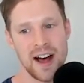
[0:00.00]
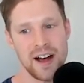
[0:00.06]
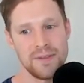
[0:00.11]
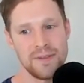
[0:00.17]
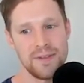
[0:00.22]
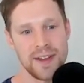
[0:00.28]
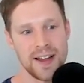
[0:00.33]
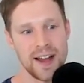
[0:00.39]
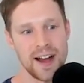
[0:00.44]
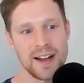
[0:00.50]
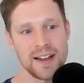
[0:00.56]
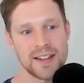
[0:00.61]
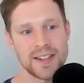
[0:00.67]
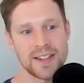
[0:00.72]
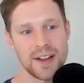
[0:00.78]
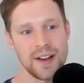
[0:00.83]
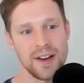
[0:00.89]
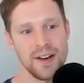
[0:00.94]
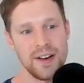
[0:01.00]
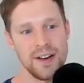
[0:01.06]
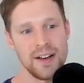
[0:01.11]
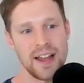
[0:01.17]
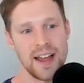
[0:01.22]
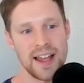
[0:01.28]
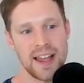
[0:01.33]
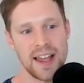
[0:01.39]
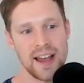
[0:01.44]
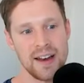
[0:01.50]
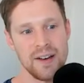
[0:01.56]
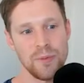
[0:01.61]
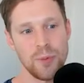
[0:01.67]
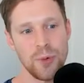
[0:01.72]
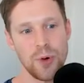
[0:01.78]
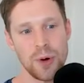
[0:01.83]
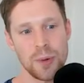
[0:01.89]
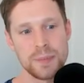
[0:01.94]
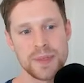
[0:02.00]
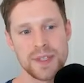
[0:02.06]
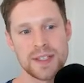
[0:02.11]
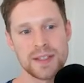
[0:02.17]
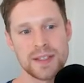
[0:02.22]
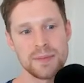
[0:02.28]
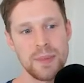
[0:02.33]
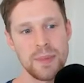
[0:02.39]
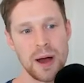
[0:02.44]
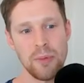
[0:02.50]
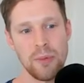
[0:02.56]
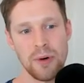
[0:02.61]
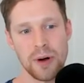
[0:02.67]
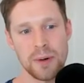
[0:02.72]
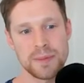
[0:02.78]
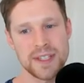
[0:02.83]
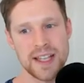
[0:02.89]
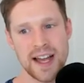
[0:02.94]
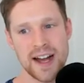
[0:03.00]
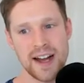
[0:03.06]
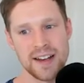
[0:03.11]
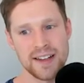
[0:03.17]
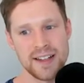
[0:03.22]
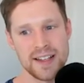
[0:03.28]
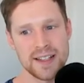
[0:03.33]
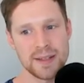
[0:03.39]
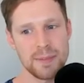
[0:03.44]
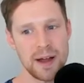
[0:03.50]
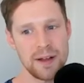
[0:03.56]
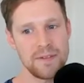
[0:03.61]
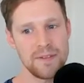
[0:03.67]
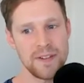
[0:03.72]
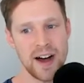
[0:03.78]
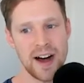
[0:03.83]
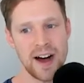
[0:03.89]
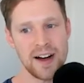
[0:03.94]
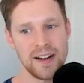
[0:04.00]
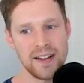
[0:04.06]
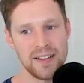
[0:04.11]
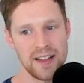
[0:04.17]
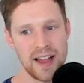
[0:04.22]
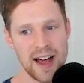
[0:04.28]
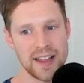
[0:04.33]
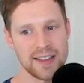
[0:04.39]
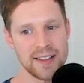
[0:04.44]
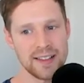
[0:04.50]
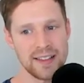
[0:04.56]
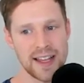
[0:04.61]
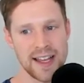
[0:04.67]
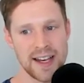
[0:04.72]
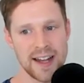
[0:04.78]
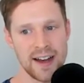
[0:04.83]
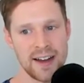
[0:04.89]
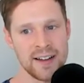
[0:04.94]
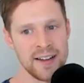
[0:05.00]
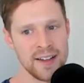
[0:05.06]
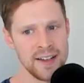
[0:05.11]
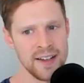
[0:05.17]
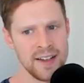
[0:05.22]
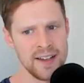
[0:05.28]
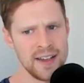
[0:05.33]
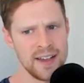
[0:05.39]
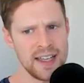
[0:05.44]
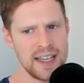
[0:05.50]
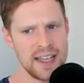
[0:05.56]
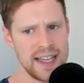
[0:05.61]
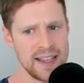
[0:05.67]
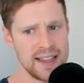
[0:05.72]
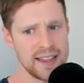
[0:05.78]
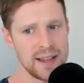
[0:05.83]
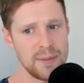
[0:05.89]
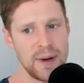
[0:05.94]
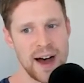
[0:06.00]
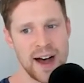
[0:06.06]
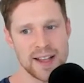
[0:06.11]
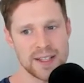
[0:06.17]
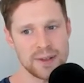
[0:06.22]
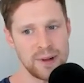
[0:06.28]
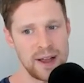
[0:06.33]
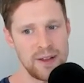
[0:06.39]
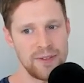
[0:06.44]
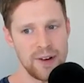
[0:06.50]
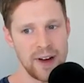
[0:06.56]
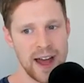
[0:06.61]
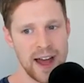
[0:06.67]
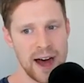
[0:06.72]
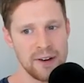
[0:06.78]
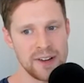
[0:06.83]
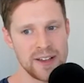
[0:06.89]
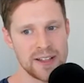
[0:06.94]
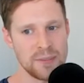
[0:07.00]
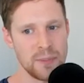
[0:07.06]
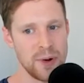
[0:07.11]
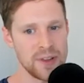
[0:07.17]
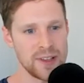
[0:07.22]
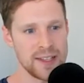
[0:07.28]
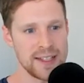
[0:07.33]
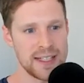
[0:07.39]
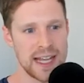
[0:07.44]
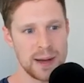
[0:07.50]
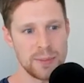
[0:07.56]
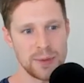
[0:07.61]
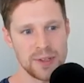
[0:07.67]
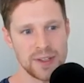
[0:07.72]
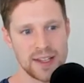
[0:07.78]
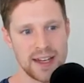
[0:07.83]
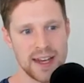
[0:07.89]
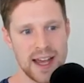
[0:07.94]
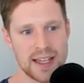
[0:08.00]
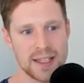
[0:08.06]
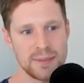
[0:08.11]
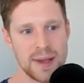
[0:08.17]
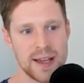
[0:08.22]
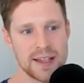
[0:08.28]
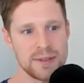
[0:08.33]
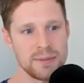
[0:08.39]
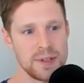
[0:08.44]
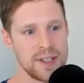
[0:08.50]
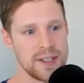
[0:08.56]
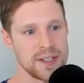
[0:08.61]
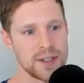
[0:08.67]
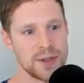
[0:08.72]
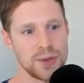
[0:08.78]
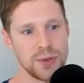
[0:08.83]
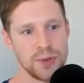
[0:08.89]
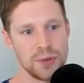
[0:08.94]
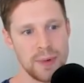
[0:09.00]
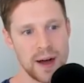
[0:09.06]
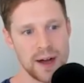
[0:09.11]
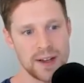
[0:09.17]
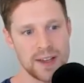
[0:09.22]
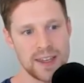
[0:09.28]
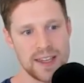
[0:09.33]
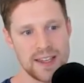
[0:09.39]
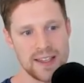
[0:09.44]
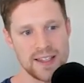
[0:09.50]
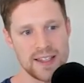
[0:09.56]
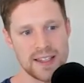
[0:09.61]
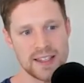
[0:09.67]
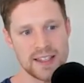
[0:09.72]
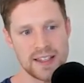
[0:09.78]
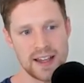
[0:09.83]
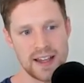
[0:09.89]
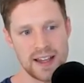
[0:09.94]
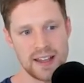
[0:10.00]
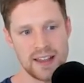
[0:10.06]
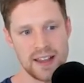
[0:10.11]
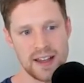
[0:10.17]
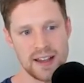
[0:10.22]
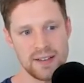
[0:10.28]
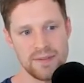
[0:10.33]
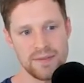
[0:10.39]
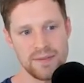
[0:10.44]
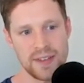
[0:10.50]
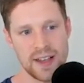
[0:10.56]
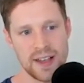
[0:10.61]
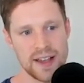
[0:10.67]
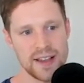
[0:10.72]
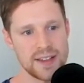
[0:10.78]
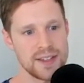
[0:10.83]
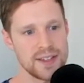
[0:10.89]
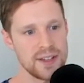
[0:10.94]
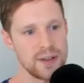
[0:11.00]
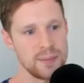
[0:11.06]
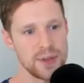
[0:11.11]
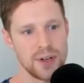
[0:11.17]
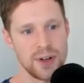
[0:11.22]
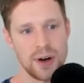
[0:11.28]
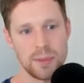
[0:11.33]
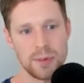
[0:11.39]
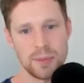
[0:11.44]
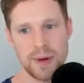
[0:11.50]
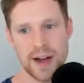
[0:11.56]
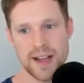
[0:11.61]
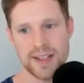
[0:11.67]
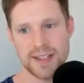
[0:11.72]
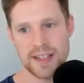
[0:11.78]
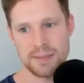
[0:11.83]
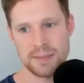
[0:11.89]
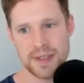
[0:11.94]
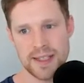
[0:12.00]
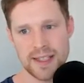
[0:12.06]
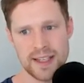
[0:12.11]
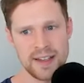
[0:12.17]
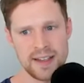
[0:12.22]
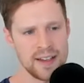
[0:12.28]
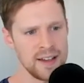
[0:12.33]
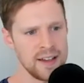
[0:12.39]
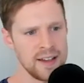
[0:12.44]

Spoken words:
figure. So again, Warps by Warp Sound is by far the leader in the past 24 hours, more than double the next best, which is Cool Monkeys. And then Super Normal by Zipsy,